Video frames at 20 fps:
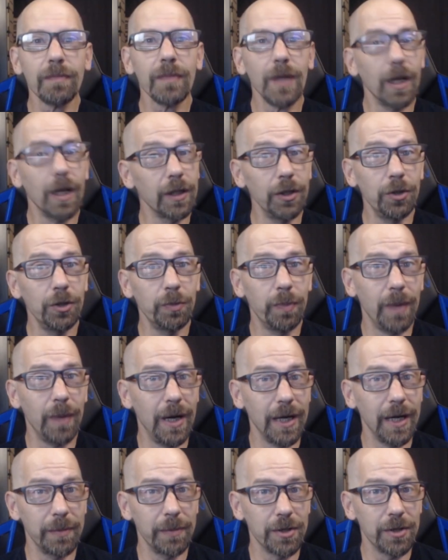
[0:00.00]
Hello, my
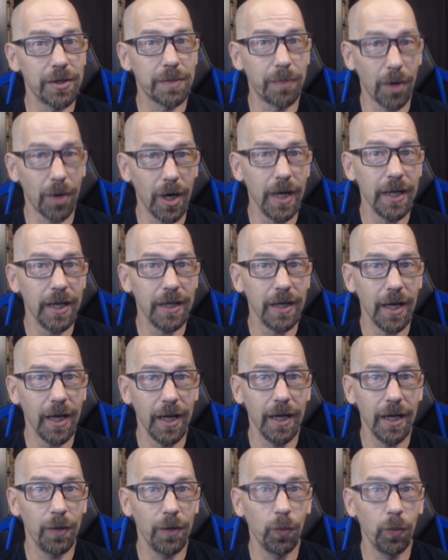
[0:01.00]
name is Brian,
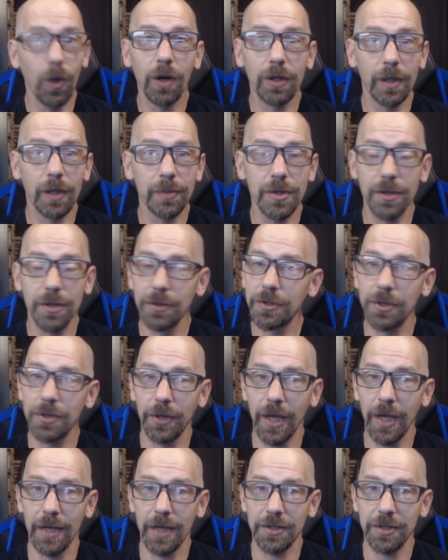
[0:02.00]
and welcome to
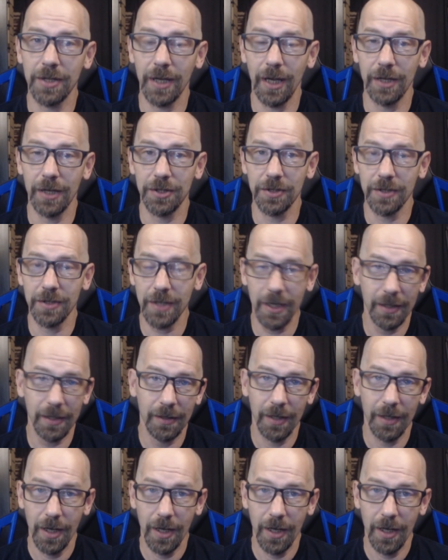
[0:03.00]
Stochastic Agency.